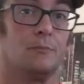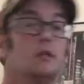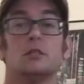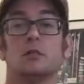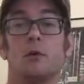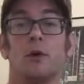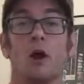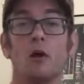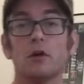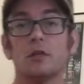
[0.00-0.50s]
So
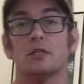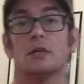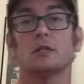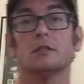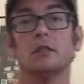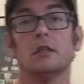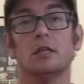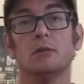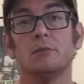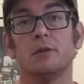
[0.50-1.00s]
we already talked
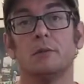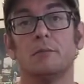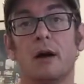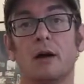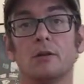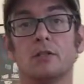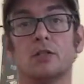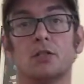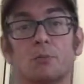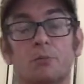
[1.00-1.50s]
a little bit
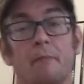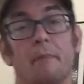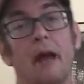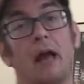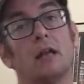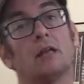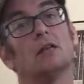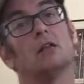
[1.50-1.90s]
about Superman.